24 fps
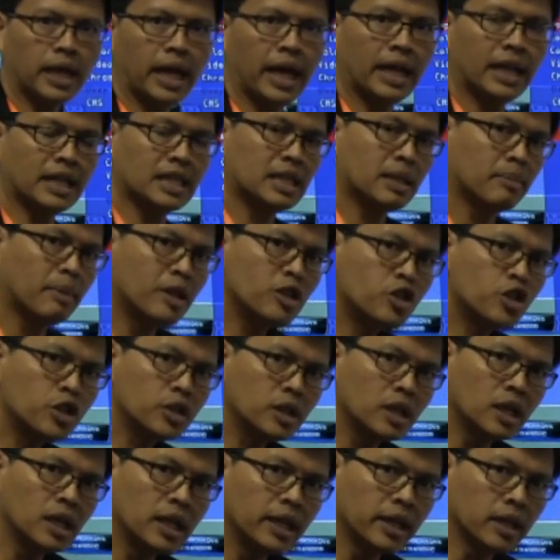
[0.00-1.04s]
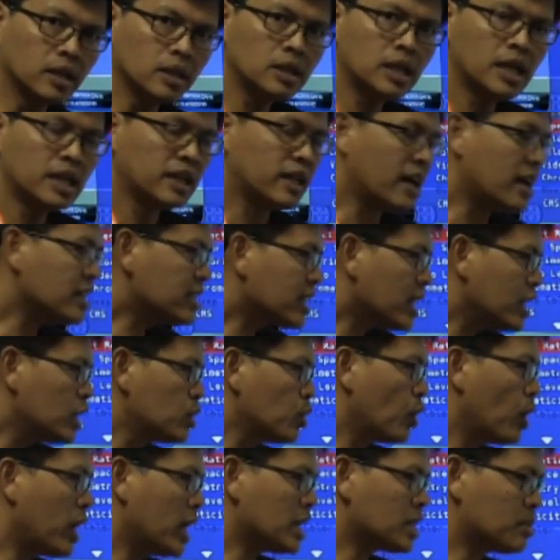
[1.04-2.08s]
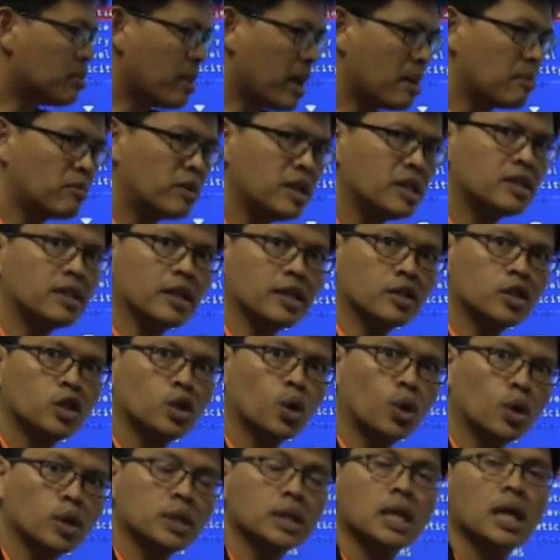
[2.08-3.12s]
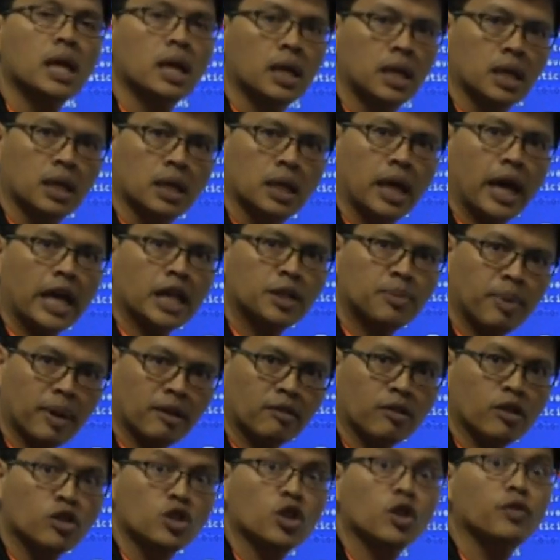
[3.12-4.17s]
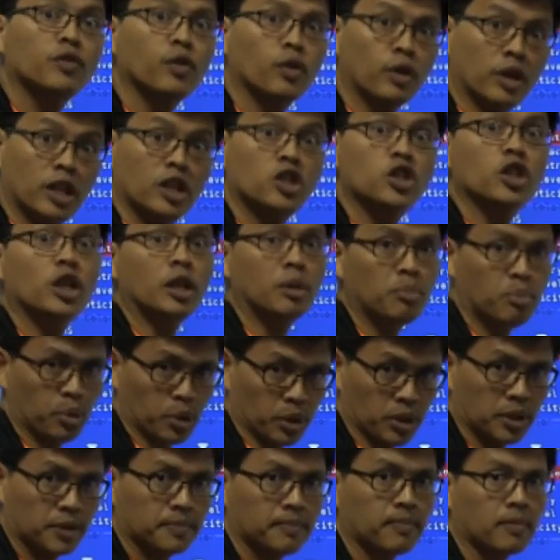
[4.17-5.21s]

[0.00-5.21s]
And as I mentioned earlier, the iscan duo has memories that stores aspect ratio for each input.